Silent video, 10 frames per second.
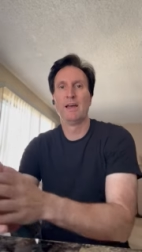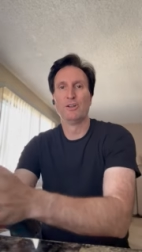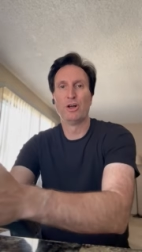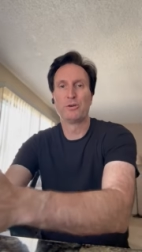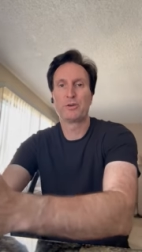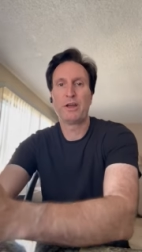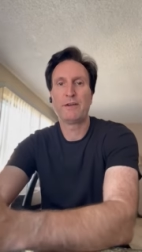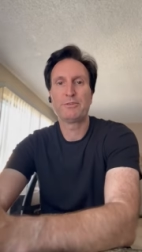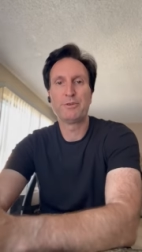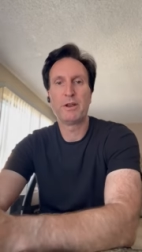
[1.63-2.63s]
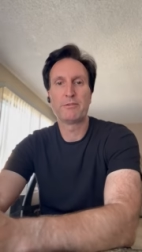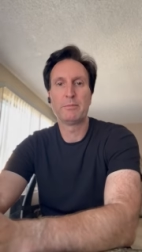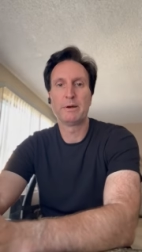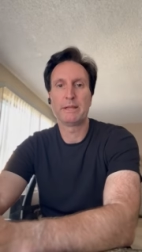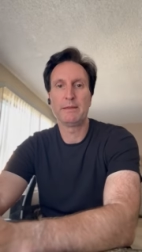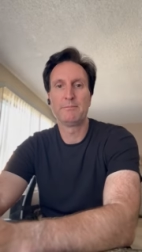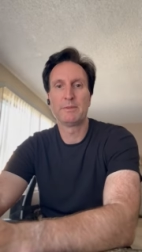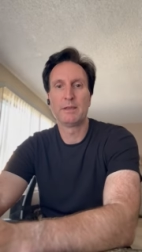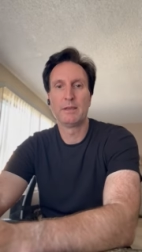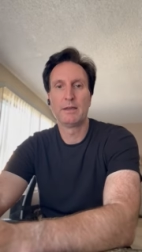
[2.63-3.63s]
Hello and good afternoon, everybody.
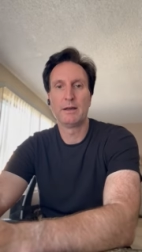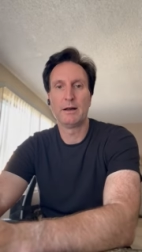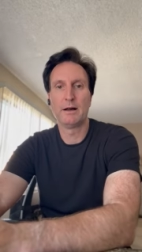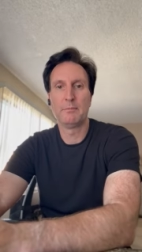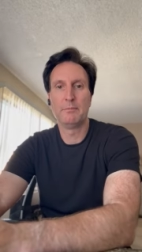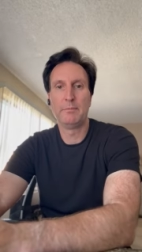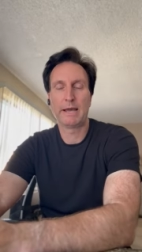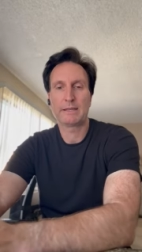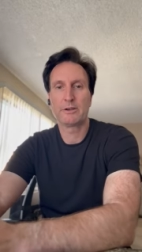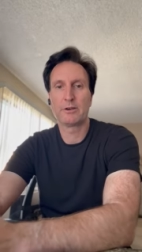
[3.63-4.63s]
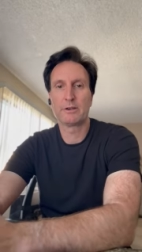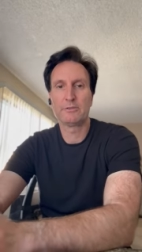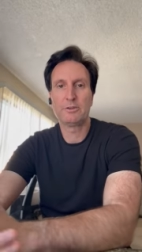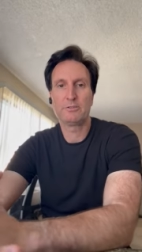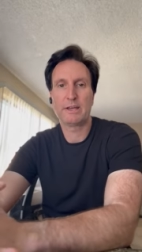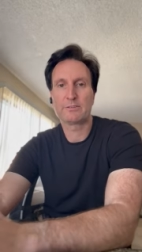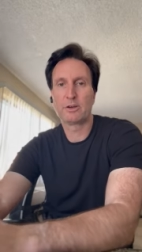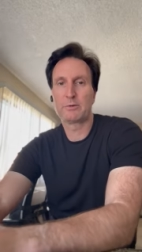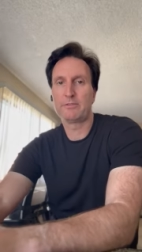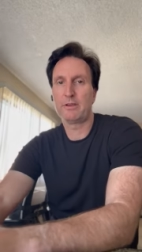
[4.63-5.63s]
Uh, back here on Tuesday,
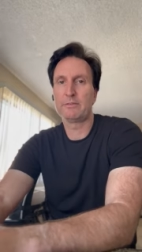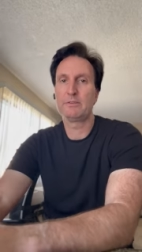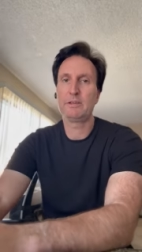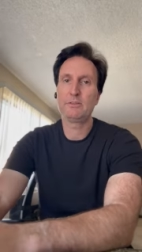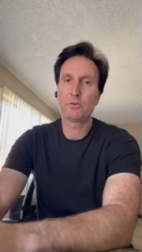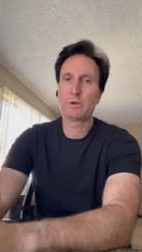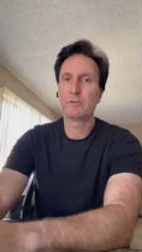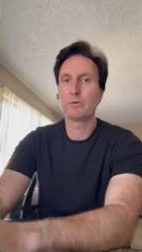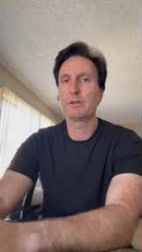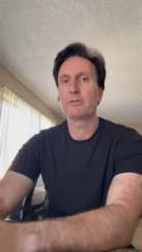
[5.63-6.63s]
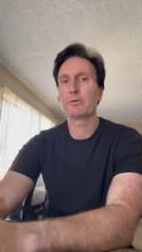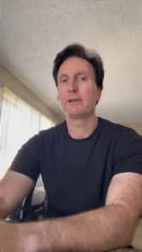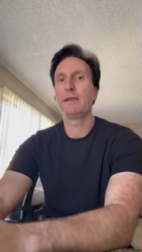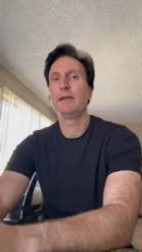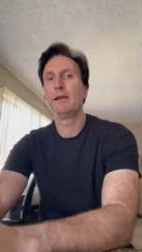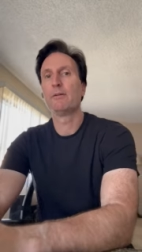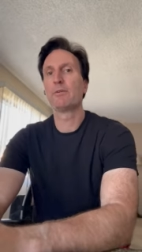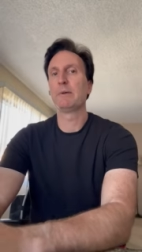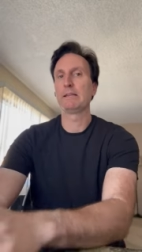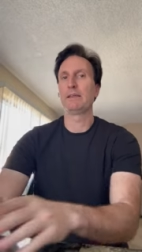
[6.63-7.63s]
October 17th, 2023,
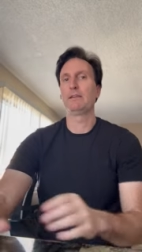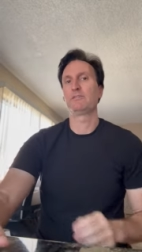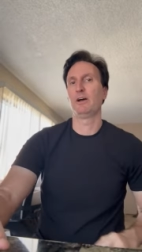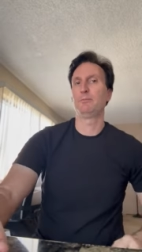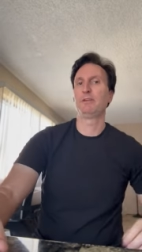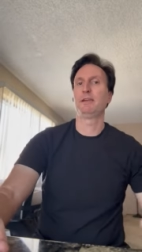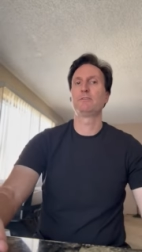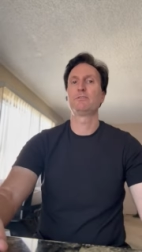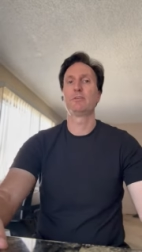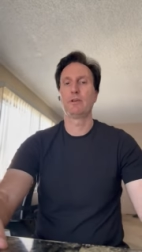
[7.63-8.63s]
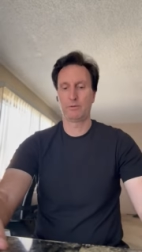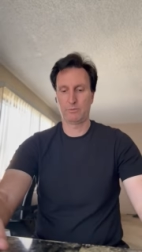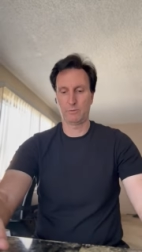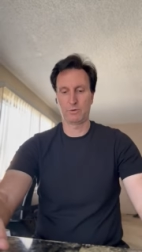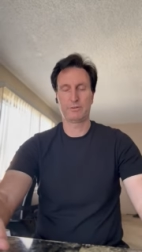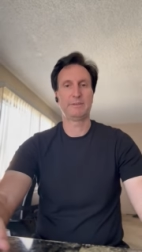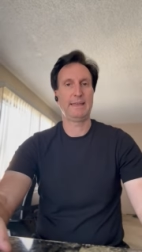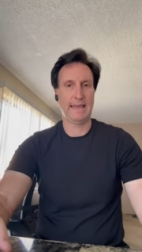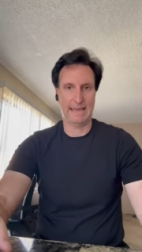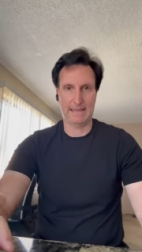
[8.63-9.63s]
for my latest updates for
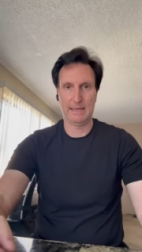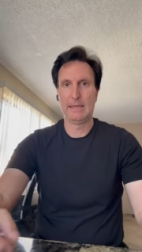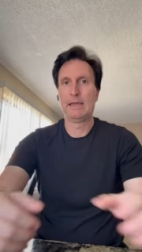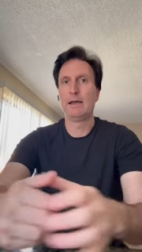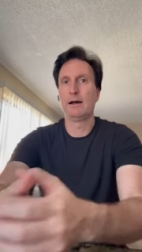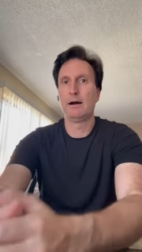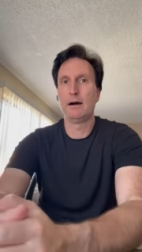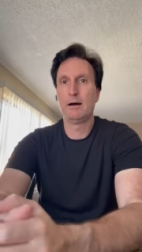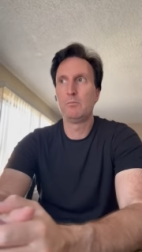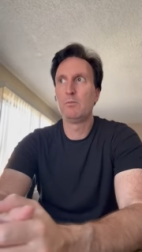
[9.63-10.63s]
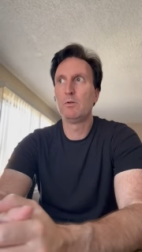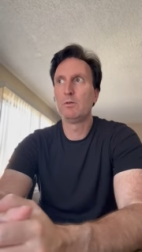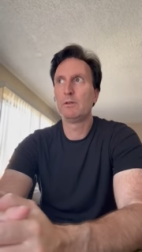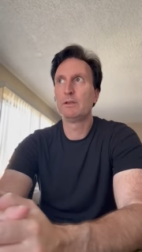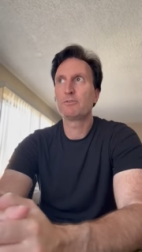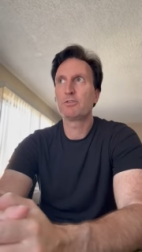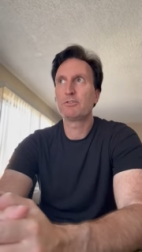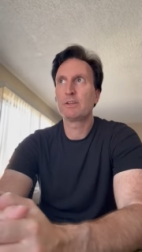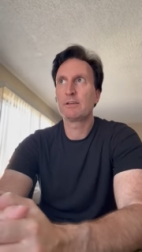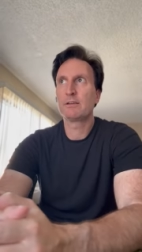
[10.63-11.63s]
today. Uh,
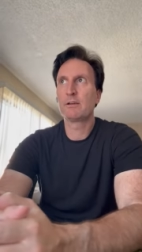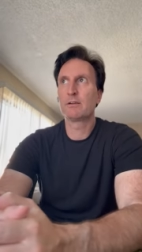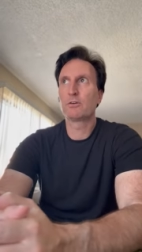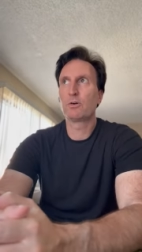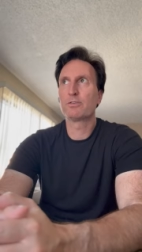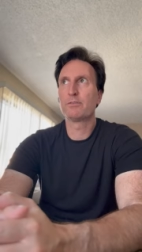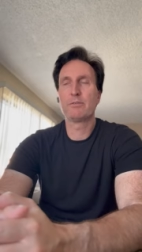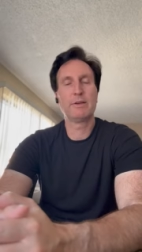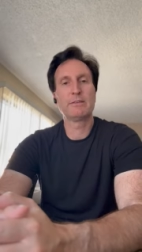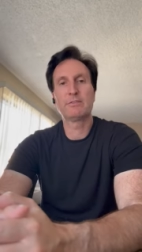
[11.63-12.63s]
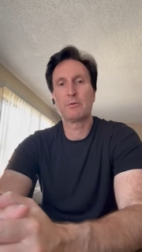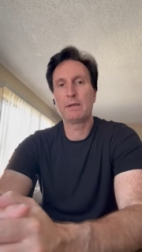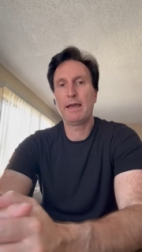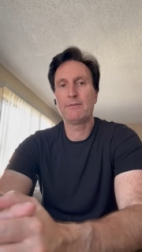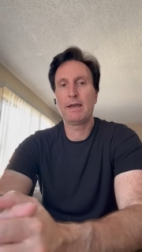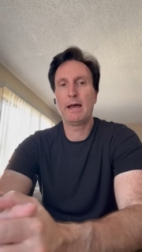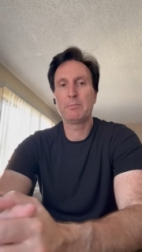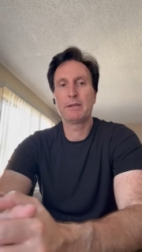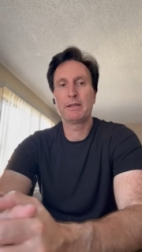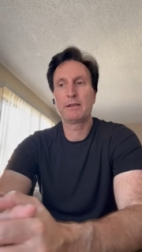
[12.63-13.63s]
interesting course of events that we have
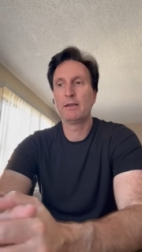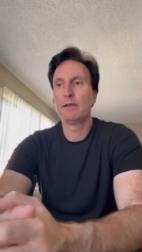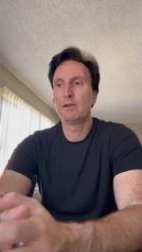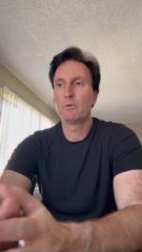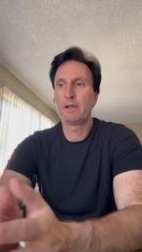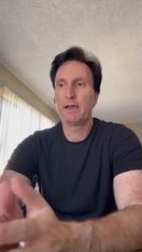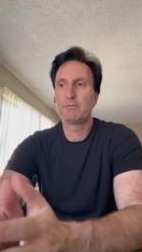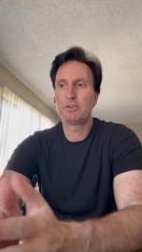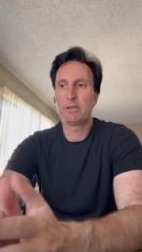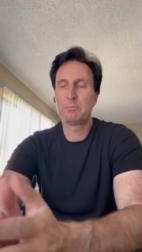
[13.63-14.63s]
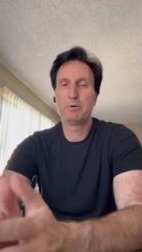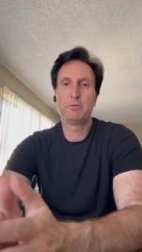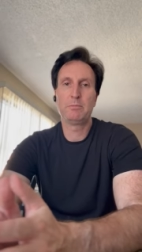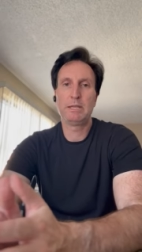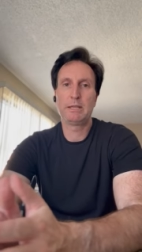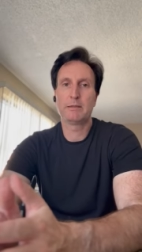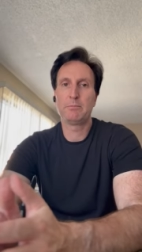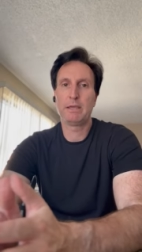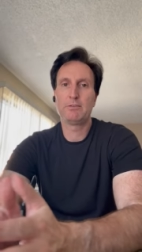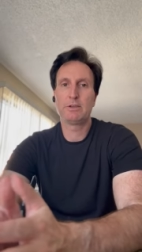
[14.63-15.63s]
happening. We have Xi and Putin meeting in
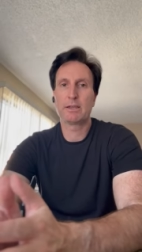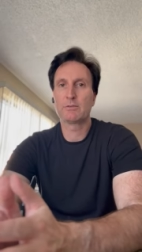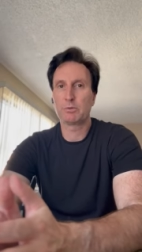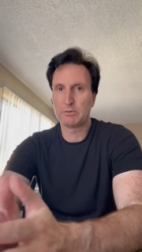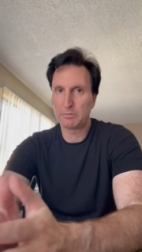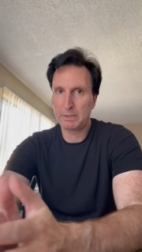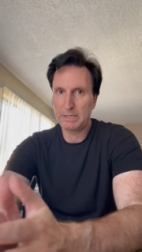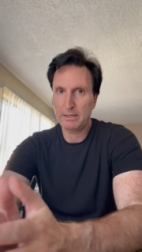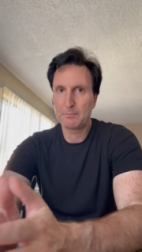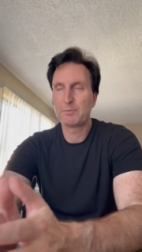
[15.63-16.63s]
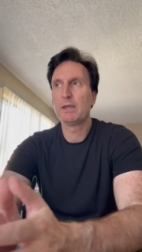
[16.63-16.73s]
Beijing as we speak.